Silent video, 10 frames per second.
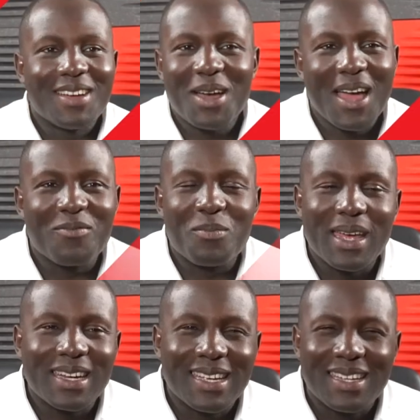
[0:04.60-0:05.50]
I have
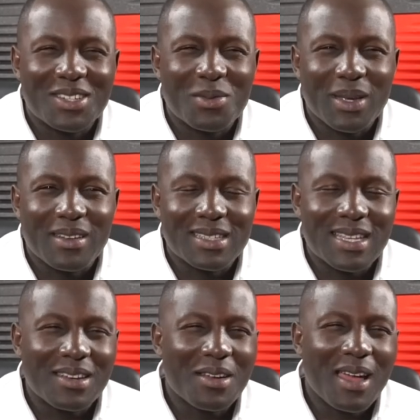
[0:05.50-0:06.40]
many, to be
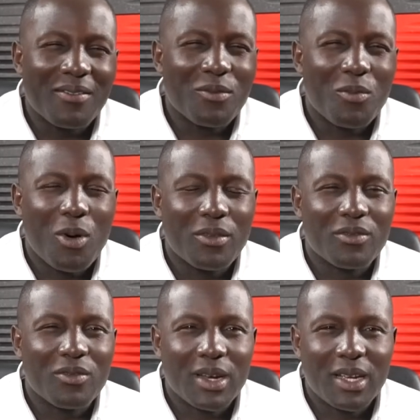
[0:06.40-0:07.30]
honest. I don't have
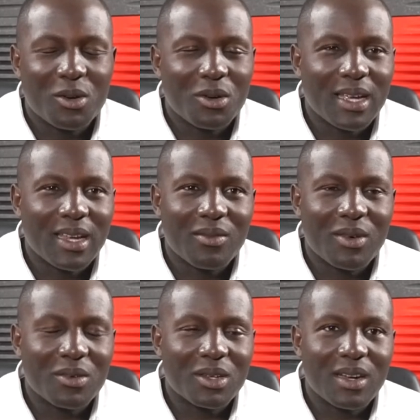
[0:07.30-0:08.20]
one real
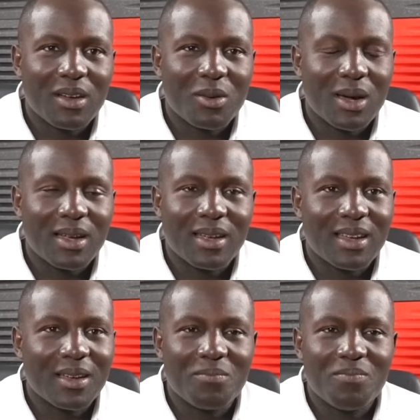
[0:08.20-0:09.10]
hero. You know,
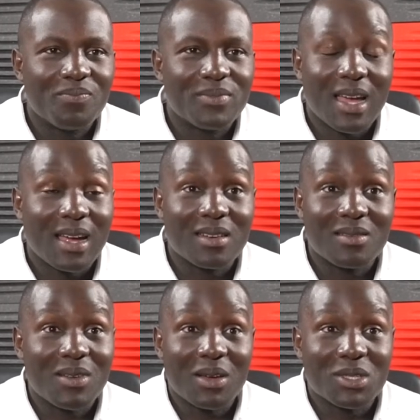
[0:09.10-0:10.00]

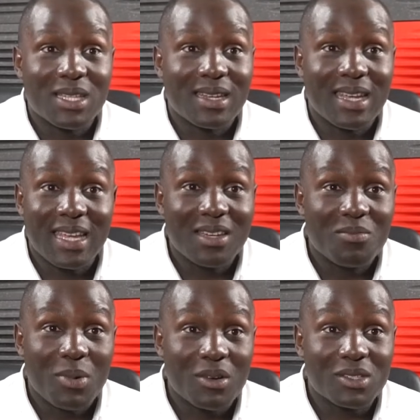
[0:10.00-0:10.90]
I was a keen
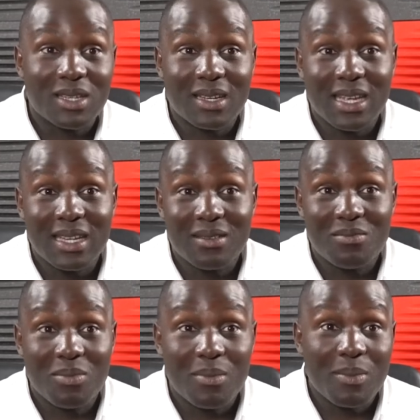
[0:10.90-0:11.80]
boxer,
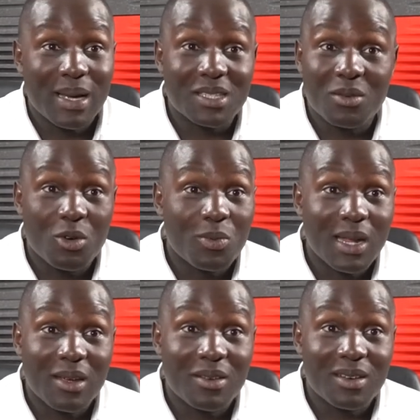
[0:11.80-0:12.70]
keen basketball
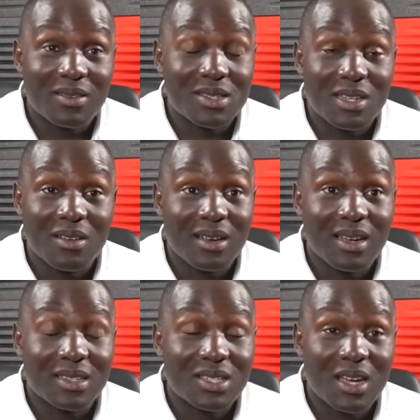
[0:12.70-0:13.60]
player when I was
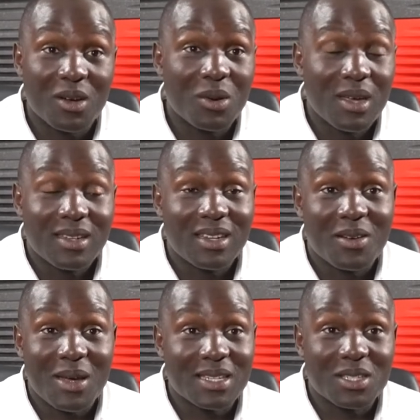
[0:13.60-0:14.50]
younger. So, you
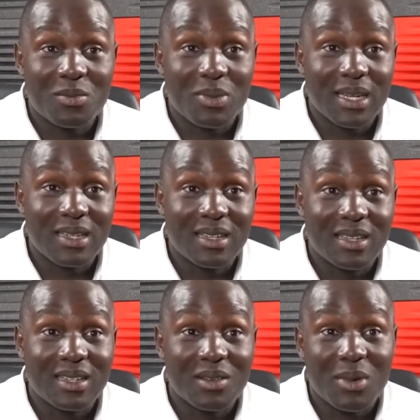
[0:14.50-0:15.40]
know, it has to be
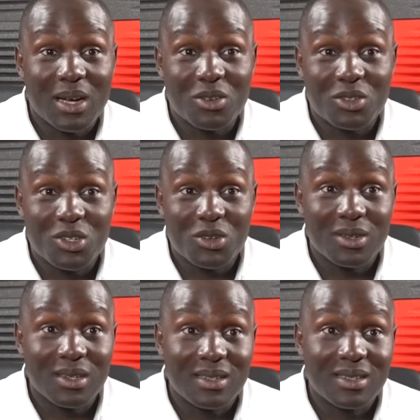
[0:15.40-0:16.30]
the Michael
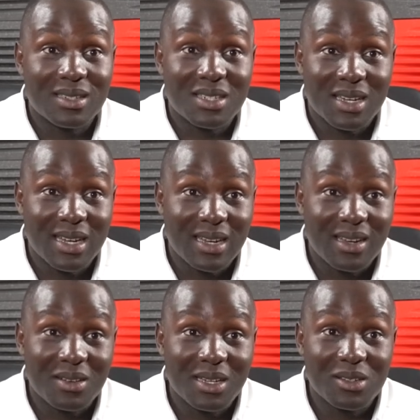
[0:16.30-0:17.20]
Jordans, the Shaquille
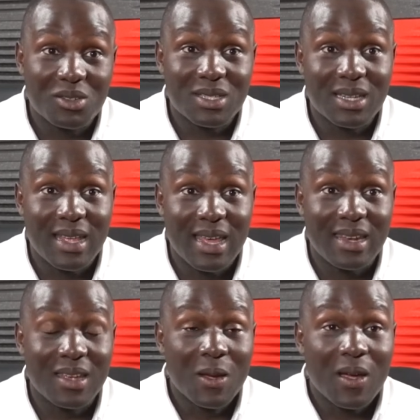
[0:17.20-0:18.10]
O'Neals, and
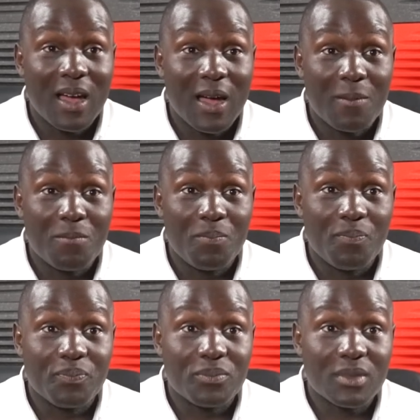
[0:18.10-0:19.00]
then